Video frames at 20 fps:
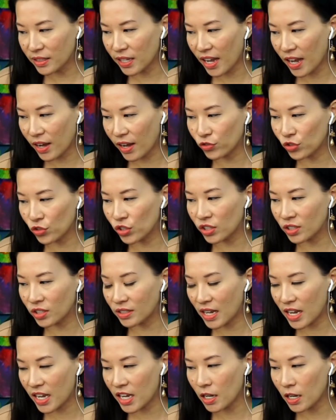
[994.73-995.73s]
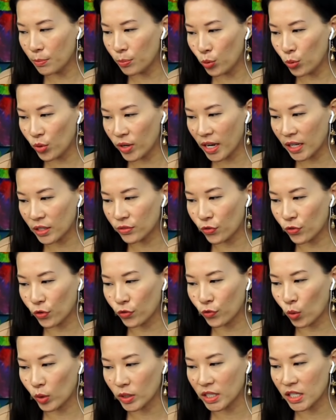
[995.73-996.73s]
have to stay in Phuket for
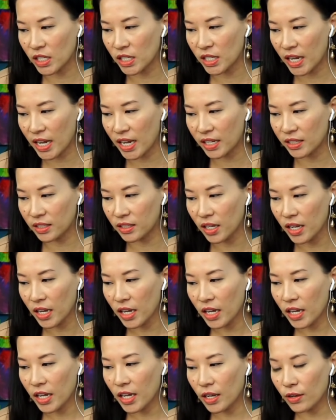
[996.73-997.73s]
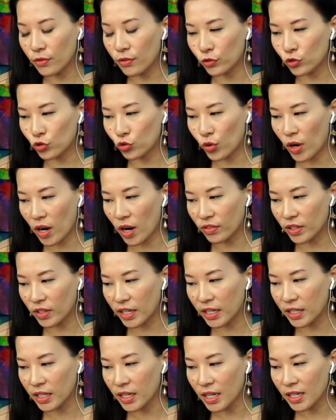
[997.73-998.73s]
14 days if
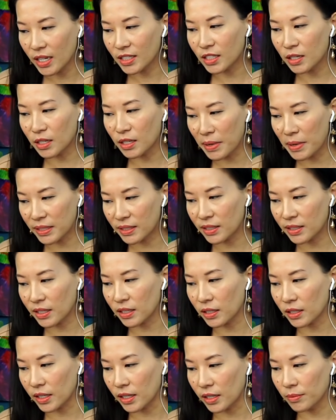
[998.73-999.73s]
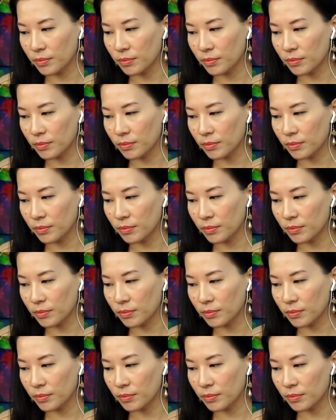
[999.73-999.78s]
traveling domestically?